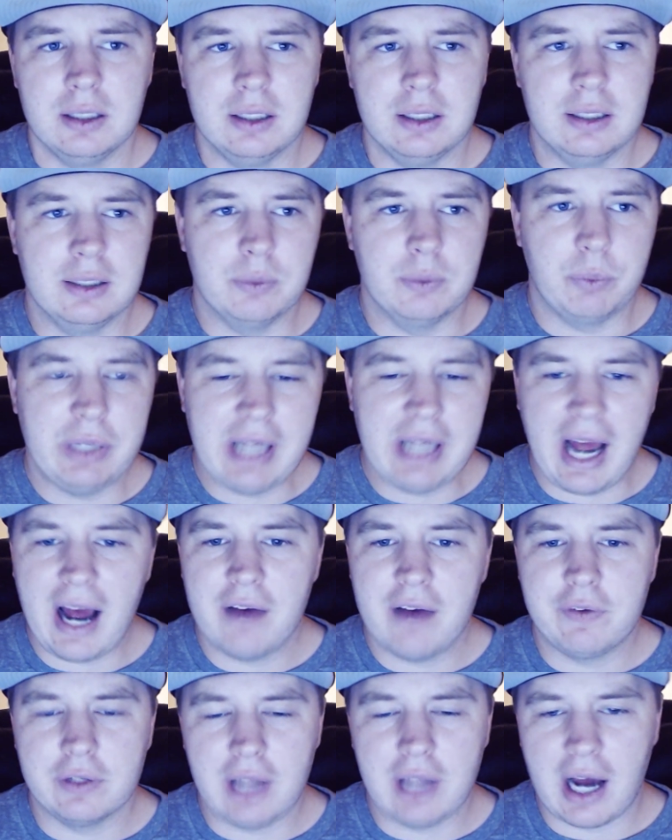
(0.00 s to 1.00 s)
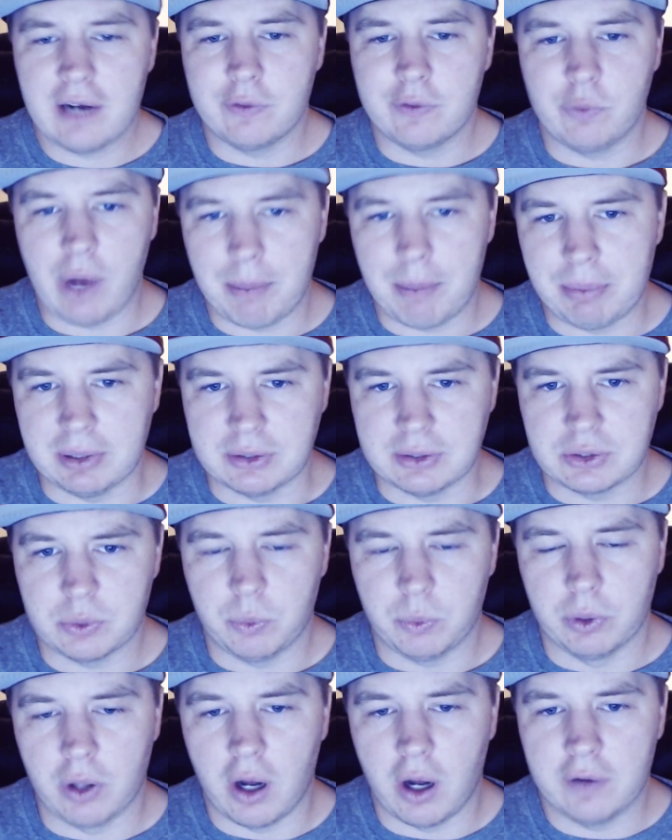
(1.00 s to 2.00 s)
We have a lot of weapons
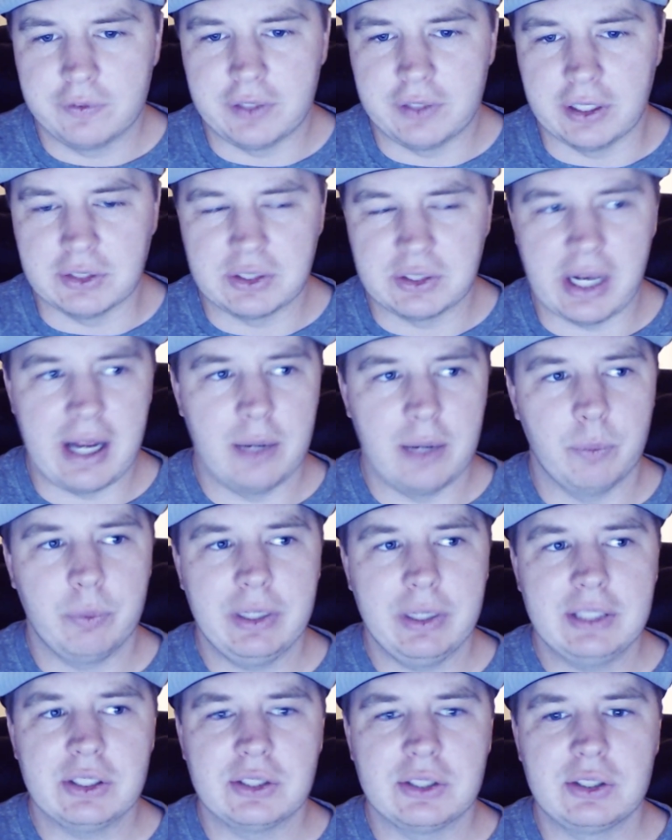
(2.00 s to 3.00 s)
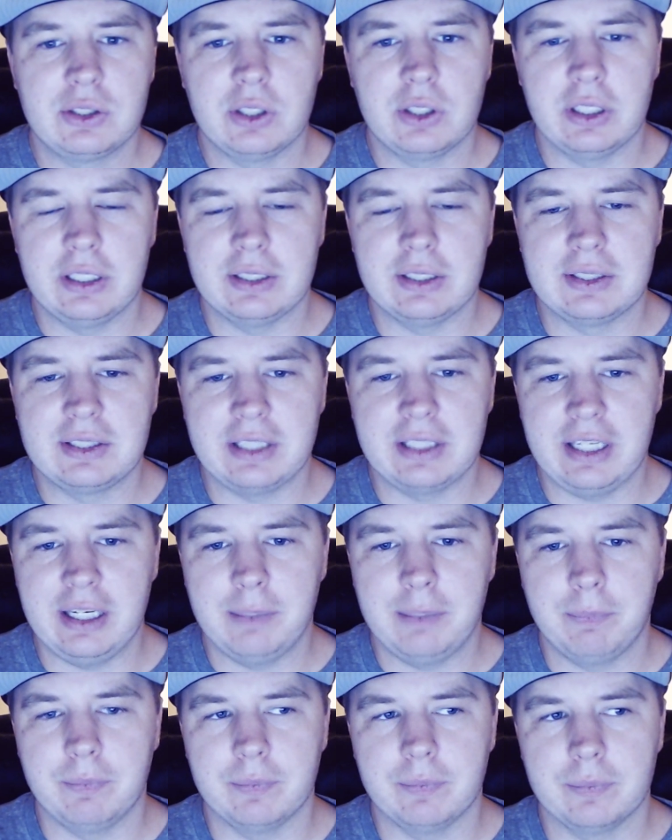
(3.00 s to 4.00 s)
on offense, and we just didn't
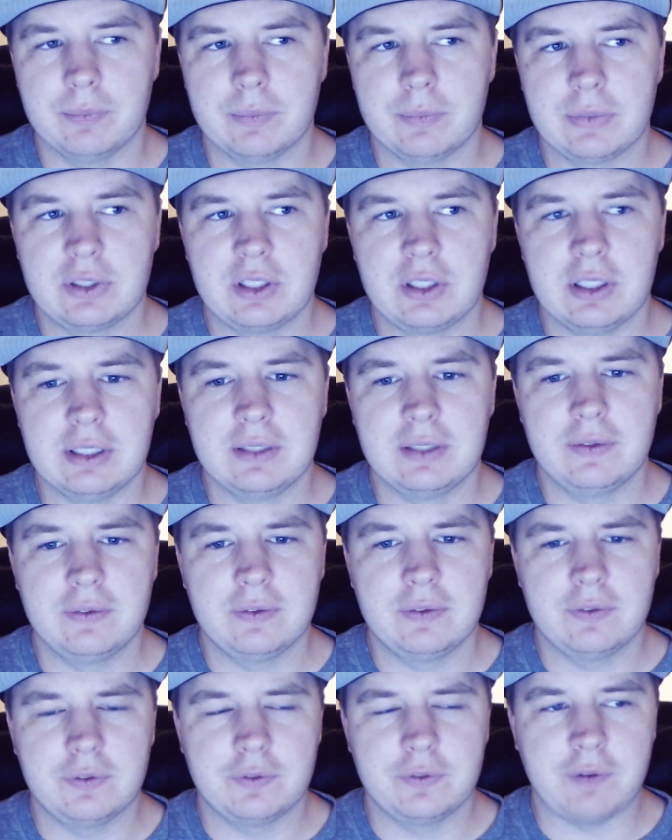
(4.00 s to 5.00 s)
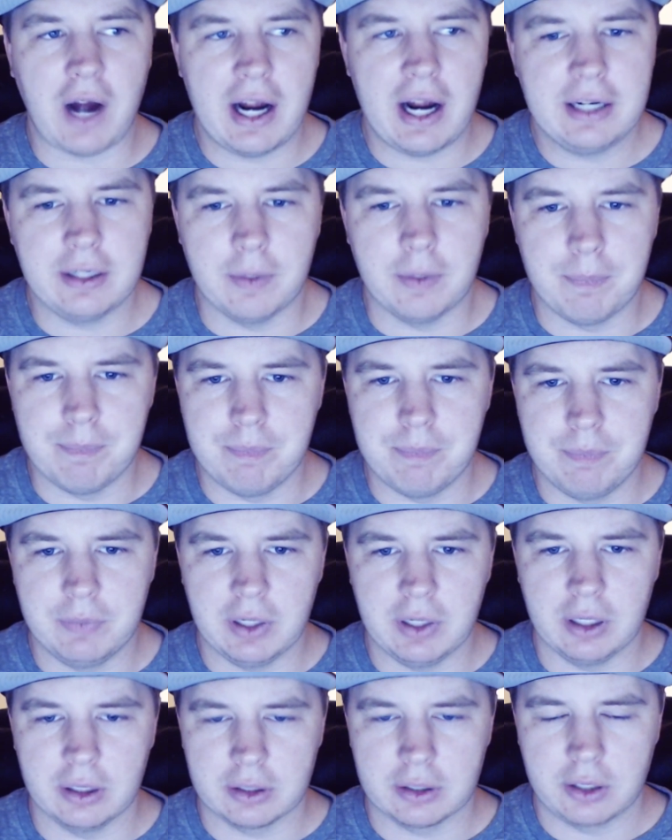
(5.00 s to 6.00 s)
seem to find a
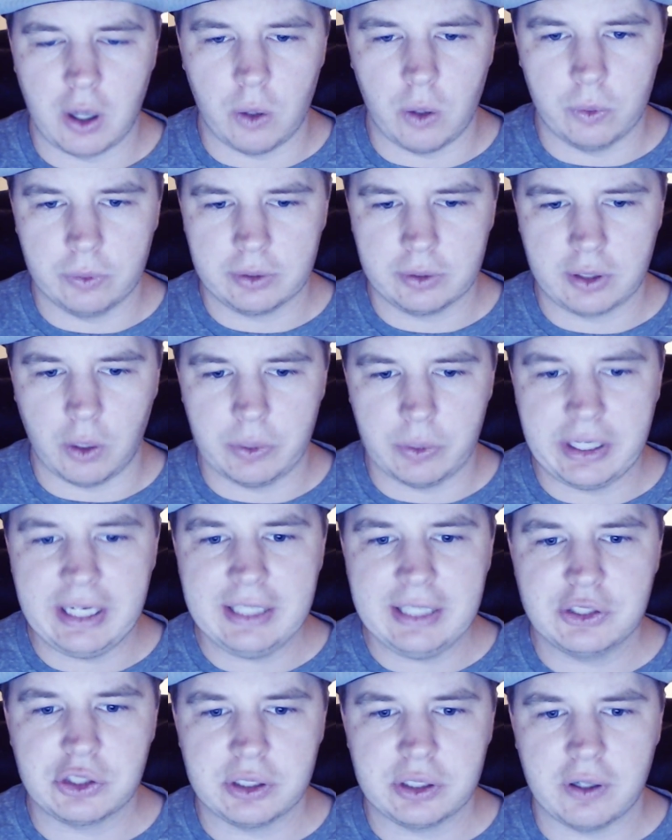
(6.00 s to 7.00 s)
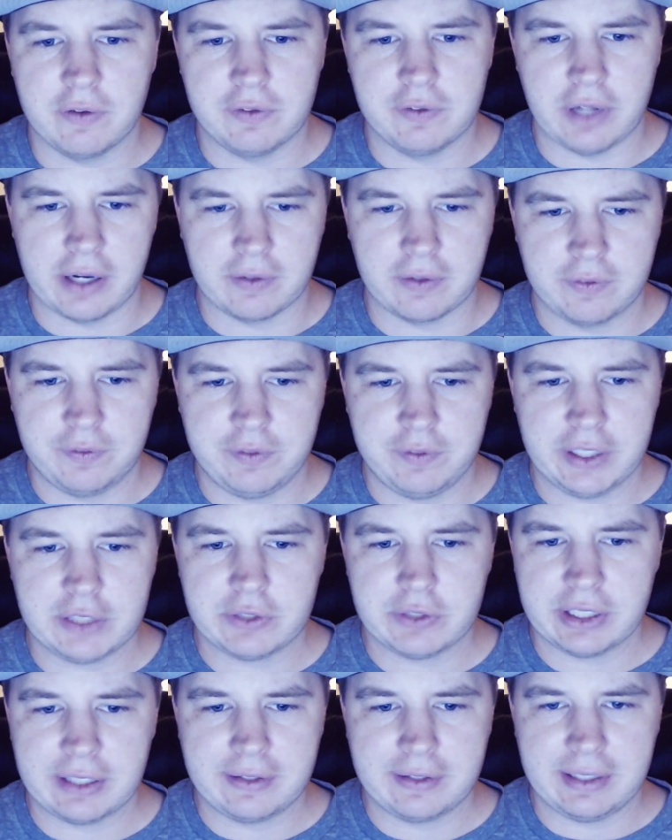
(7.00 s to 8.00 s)
cohesion of like
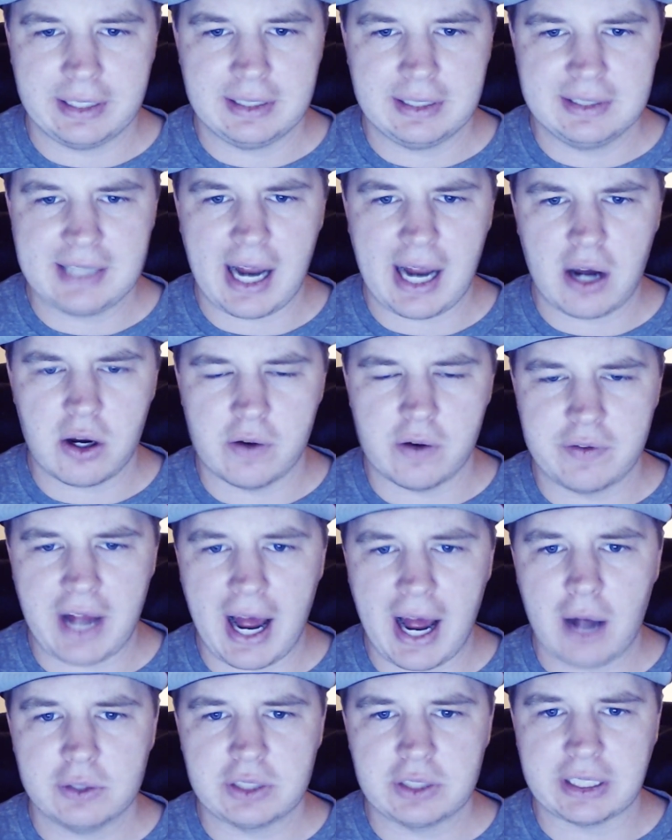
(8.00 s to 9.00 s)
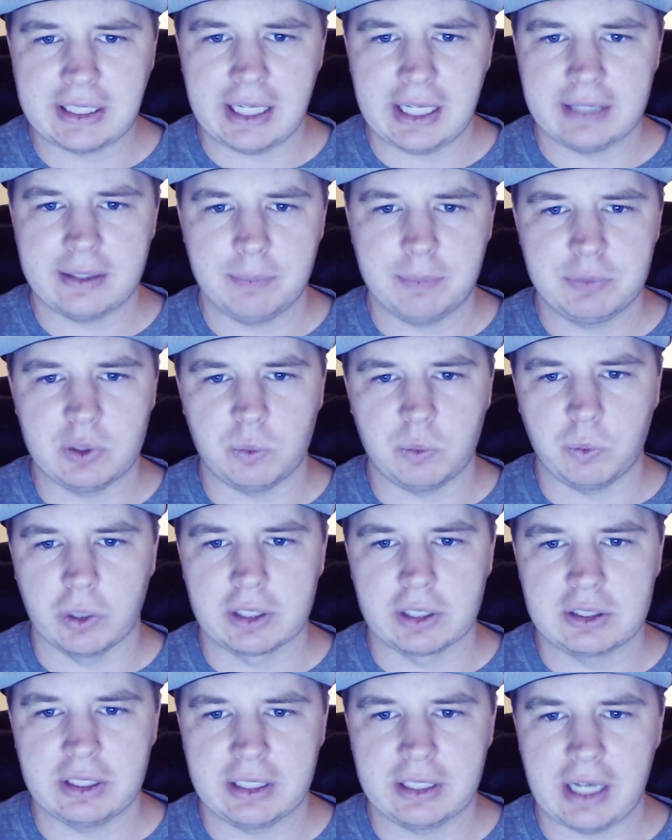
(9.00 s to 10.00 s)
figuring things out of how to get them to
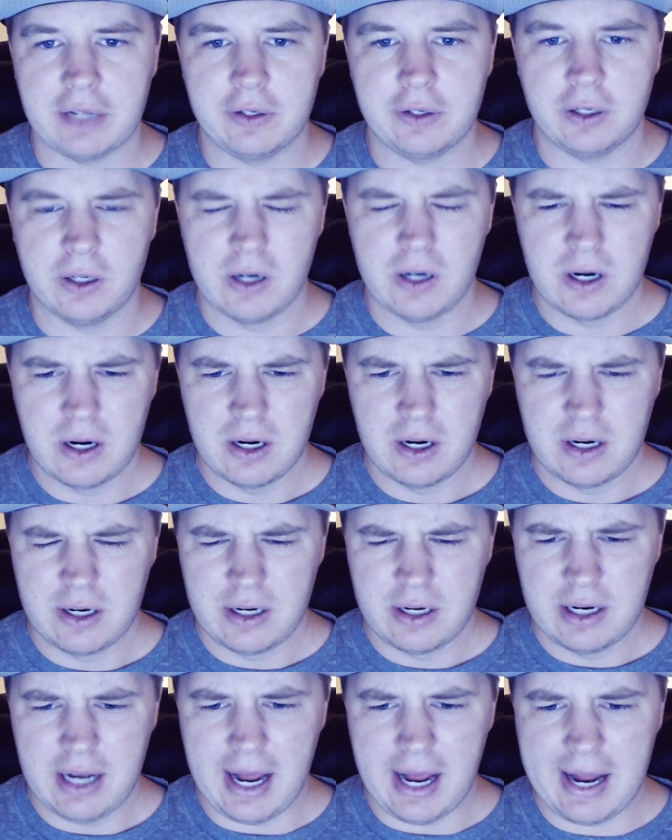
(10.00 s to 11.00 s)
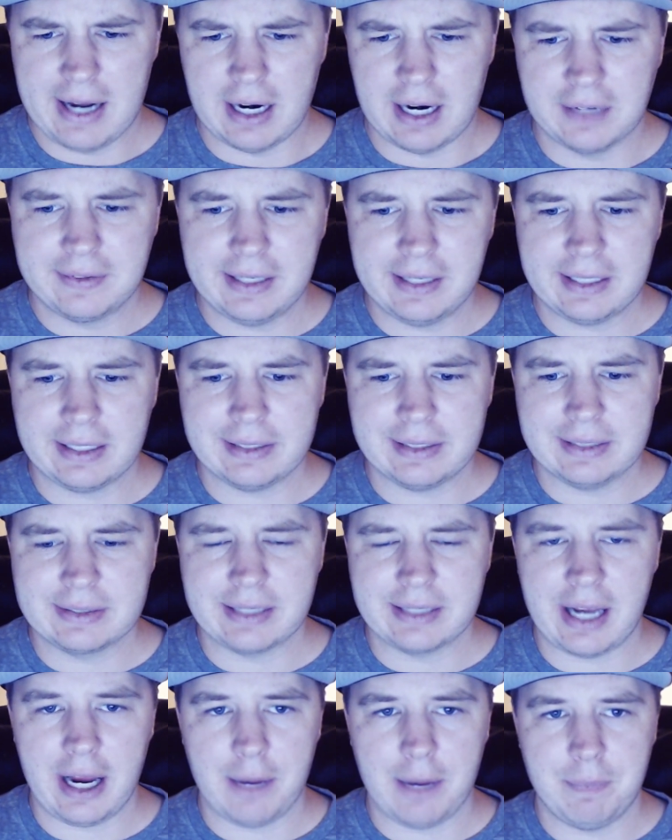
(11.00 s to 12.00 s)
work together. And I think in this
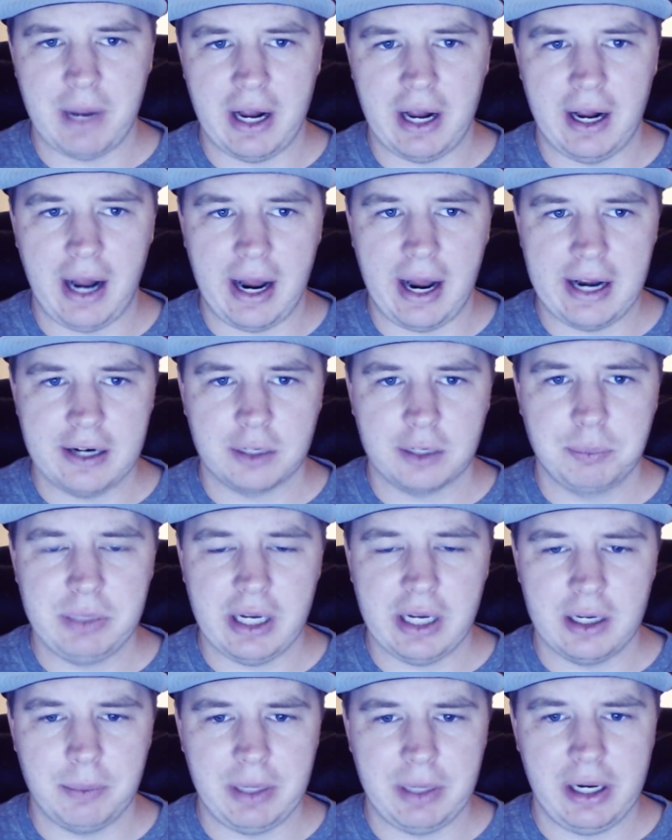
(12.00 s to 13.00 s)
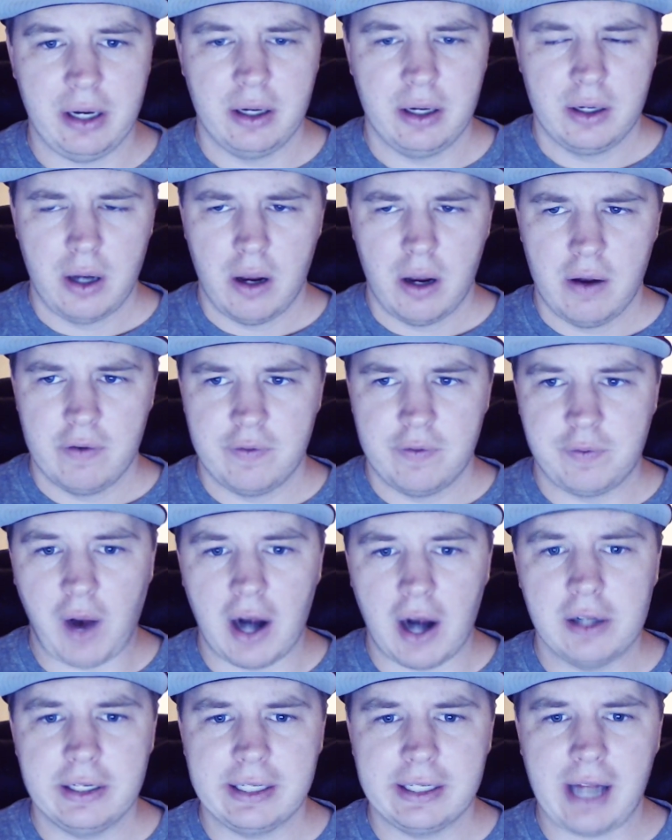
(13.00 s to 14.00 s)
game, Eric Bieniemy
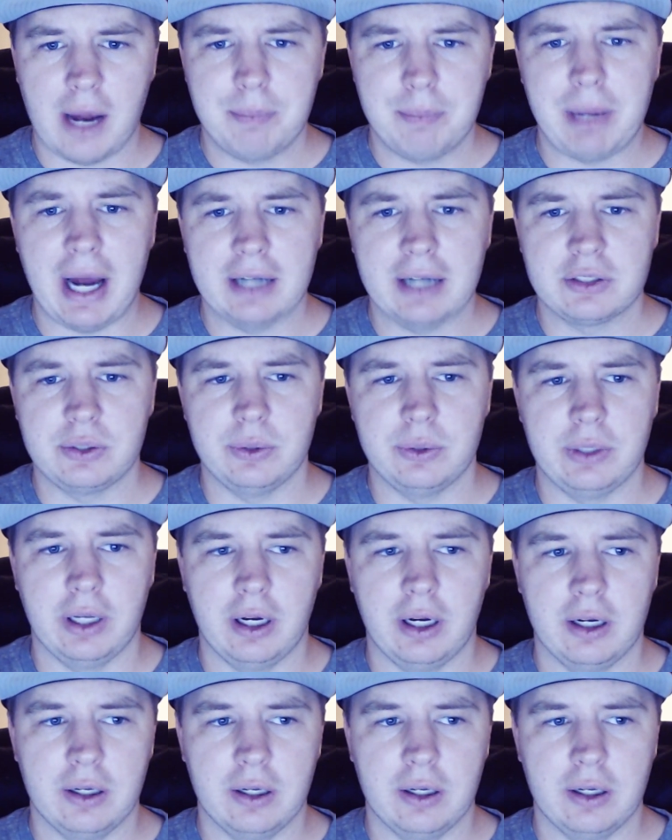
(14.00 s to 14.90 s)
finally got back to the